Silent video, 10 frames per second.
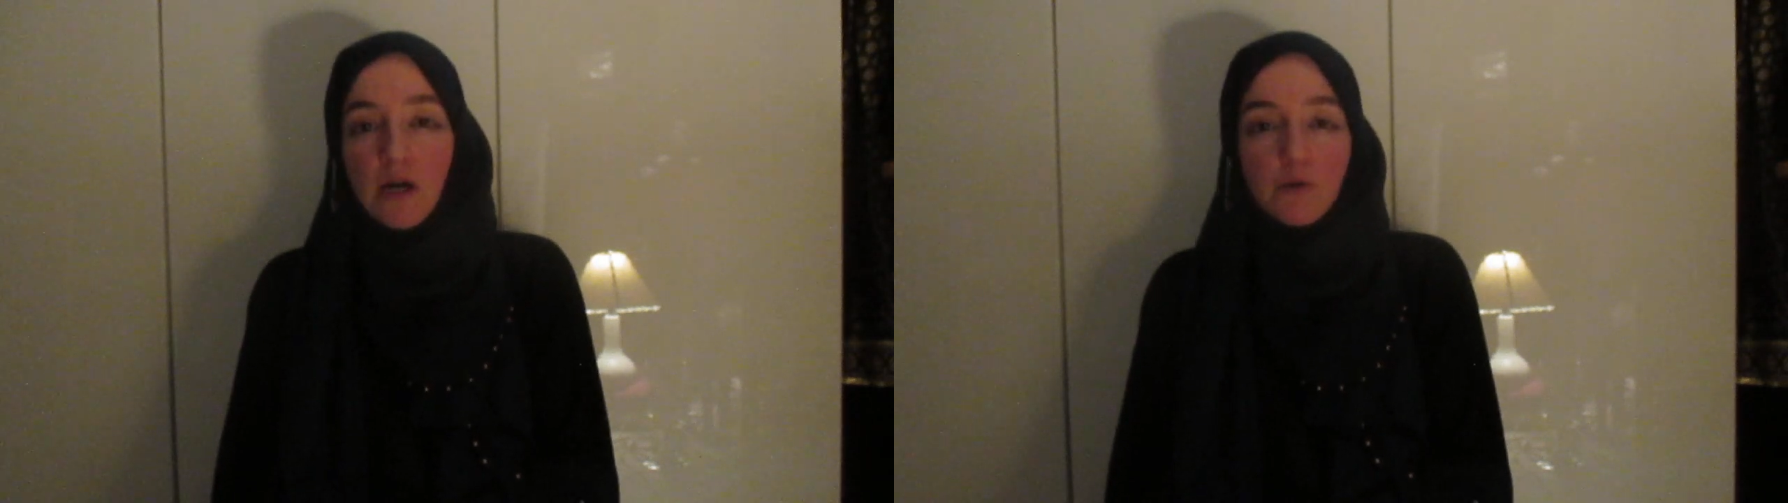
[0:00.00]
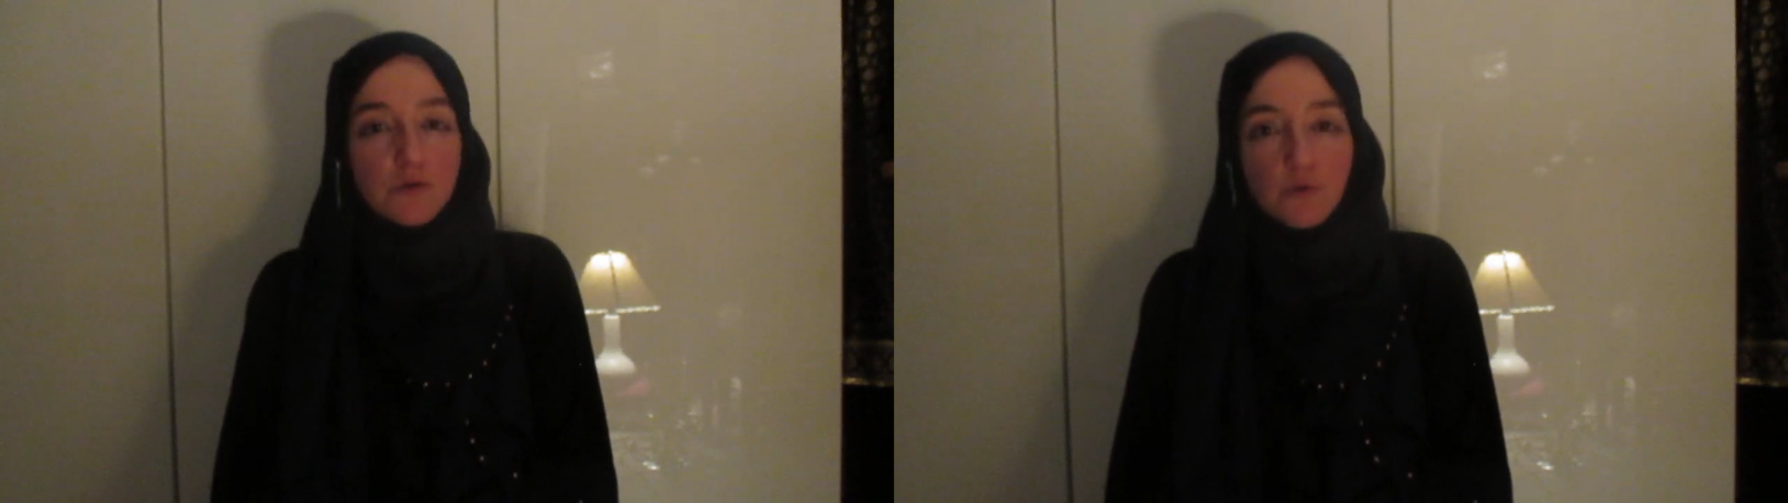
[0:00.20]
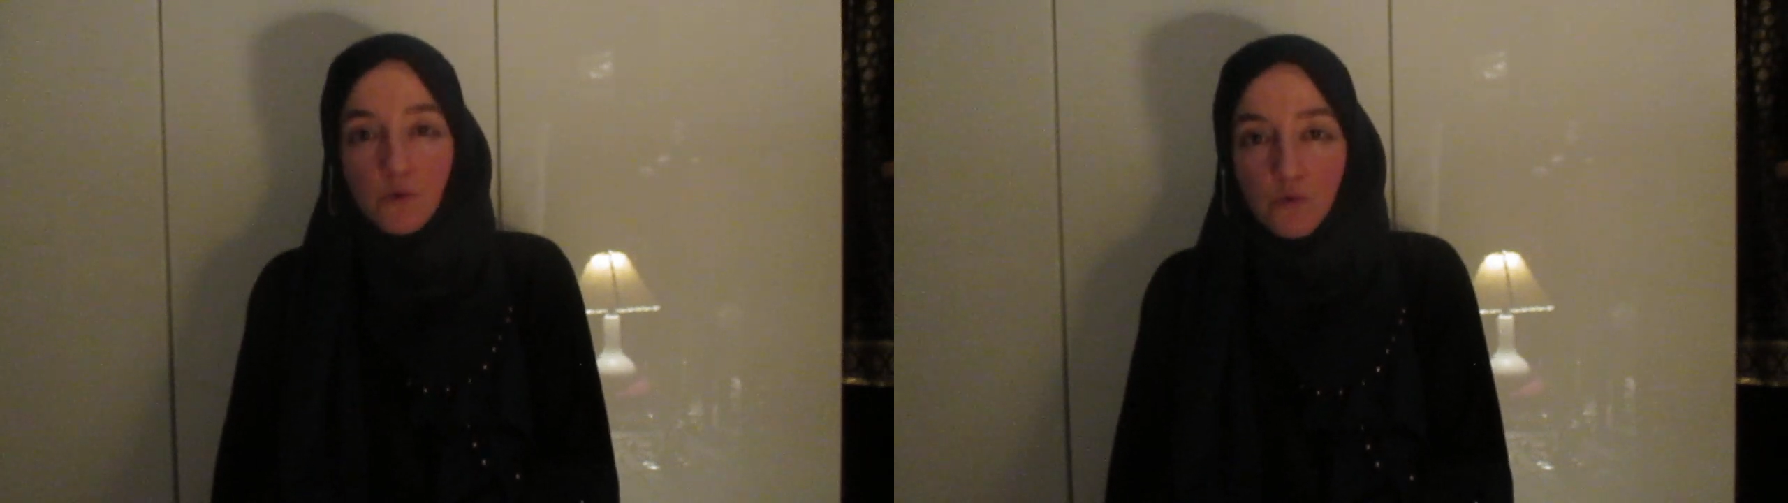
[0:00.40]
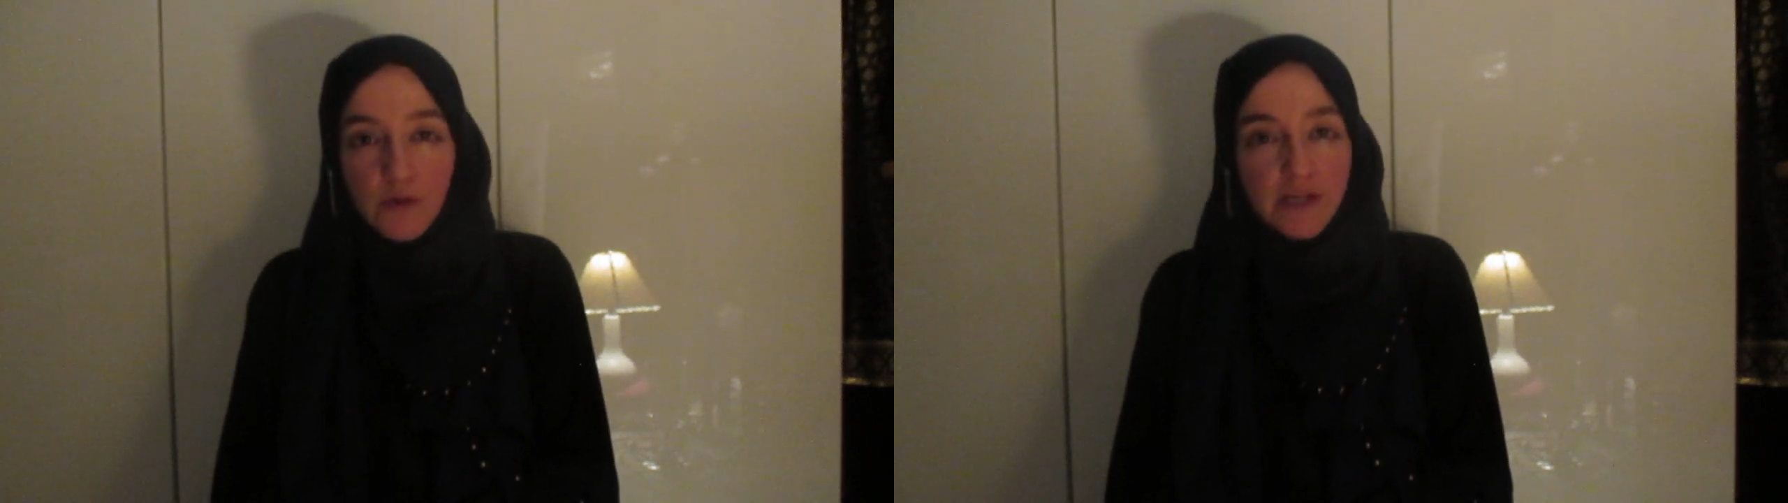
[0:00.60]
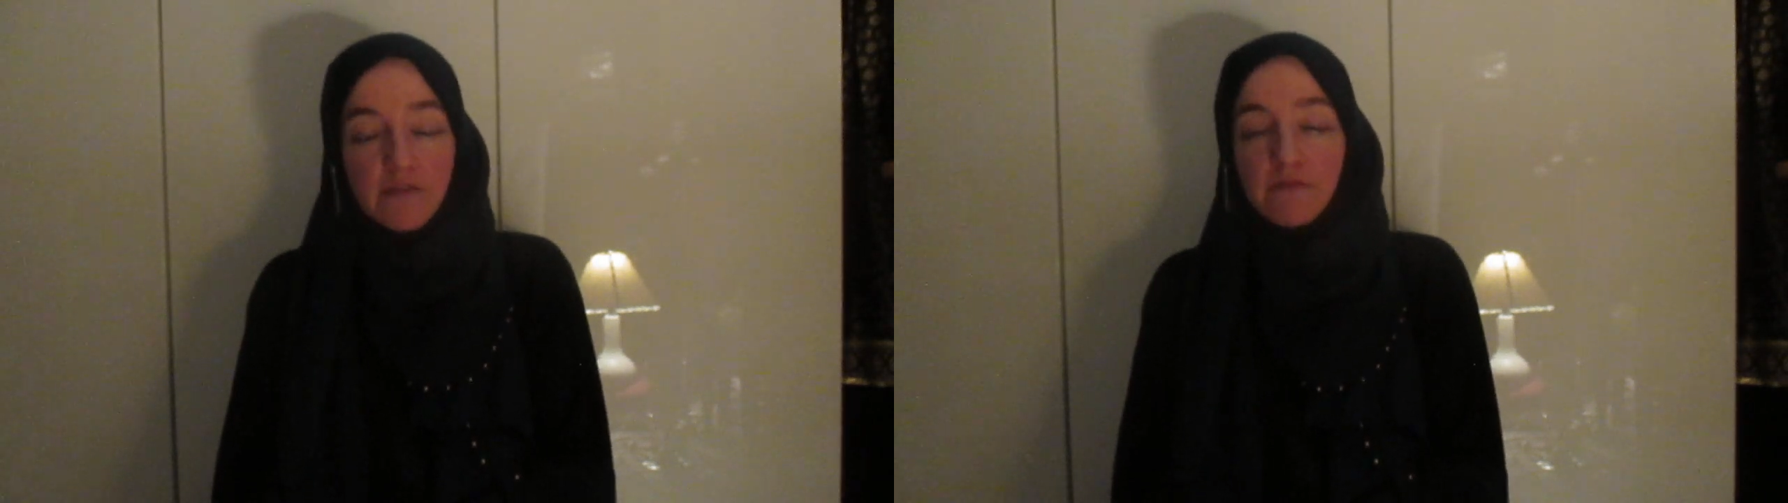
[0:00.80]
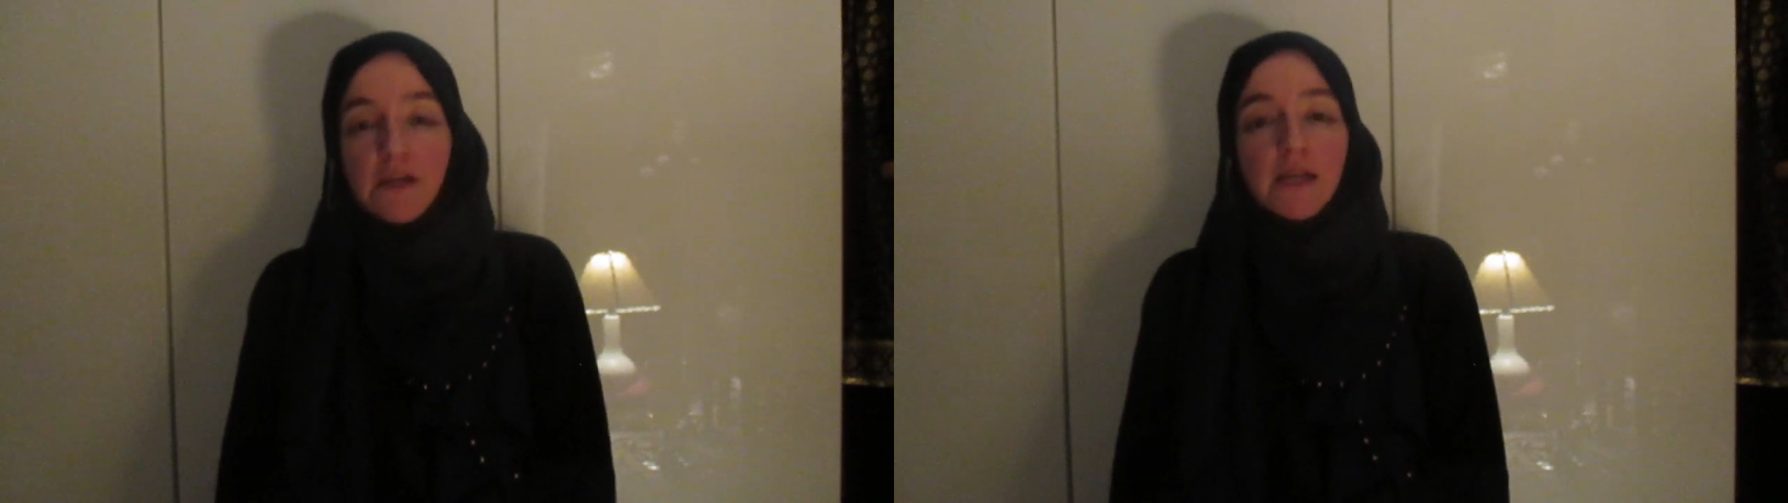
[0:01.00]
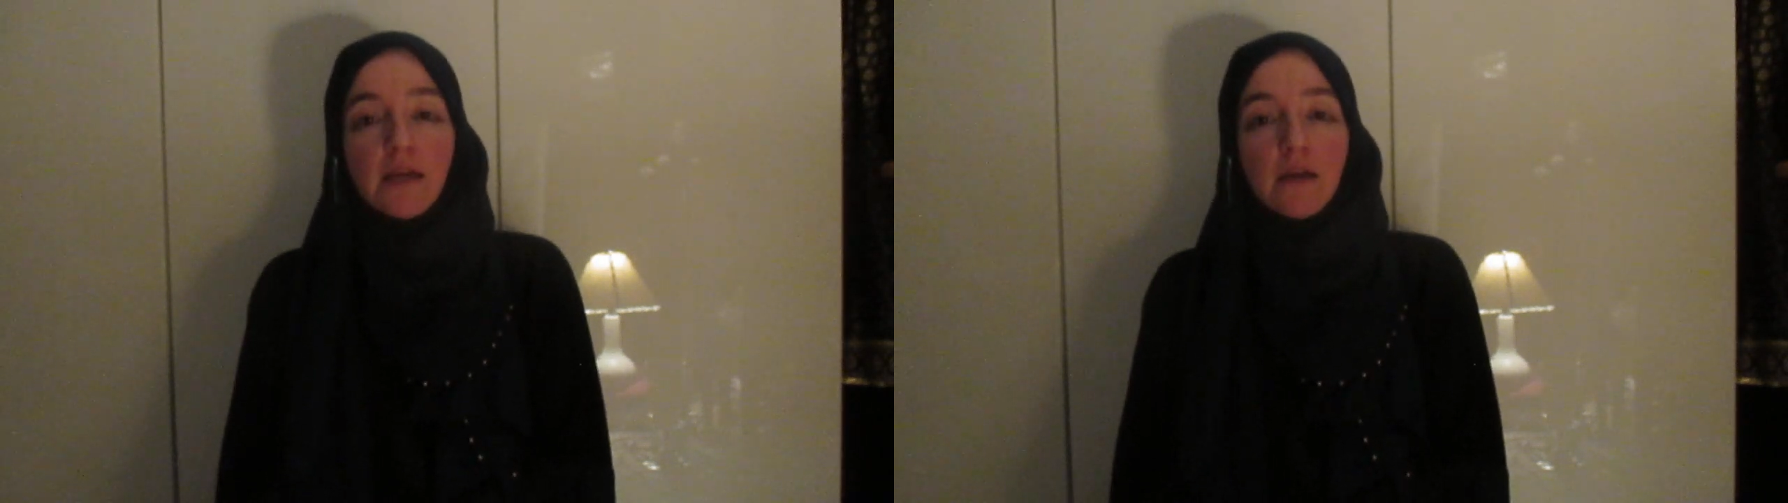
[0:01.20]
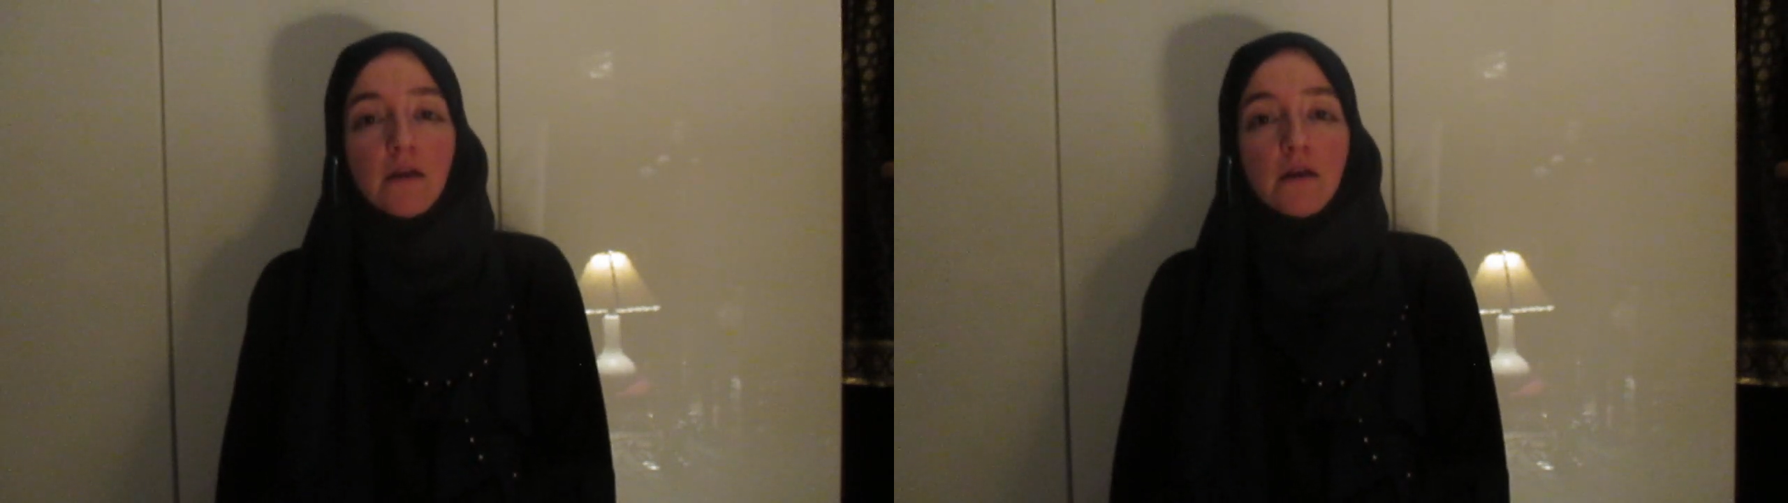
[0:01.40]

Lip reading: I was already feeling,